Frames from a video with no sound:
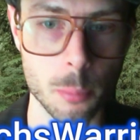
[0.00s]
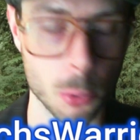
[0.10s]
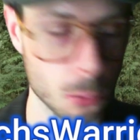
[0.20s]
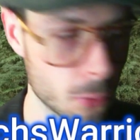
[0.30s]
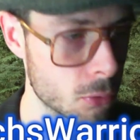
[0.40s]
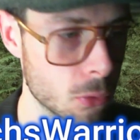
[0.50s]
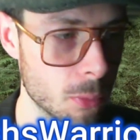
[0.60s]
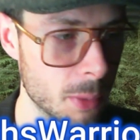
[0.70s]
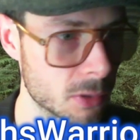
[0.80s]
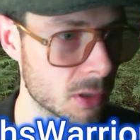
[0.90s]
Birth control
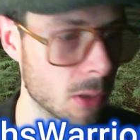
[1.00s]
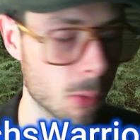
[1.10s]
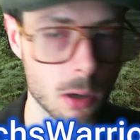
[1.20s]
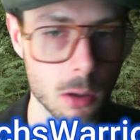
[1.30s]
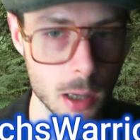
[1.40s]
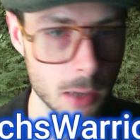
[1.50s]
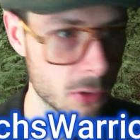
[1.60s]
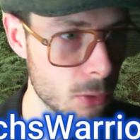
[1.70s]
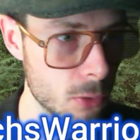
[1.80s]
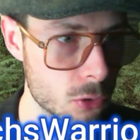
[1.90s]
pills lower all kinds of
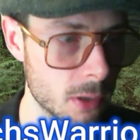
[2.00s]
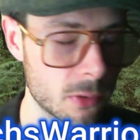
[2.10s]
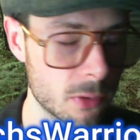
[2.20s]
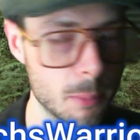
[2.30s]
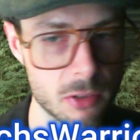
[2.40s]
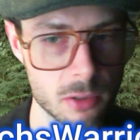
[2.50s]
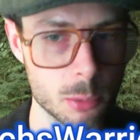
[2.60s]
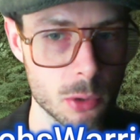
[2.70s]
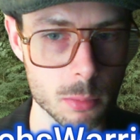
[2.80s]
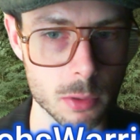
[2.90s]
nutrients and mess up
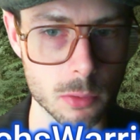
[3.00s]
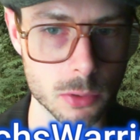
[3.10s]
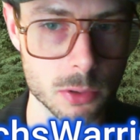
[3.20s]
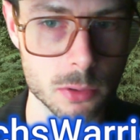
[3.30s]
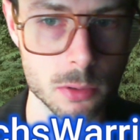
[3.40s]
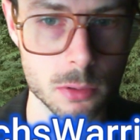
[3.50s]
your hormones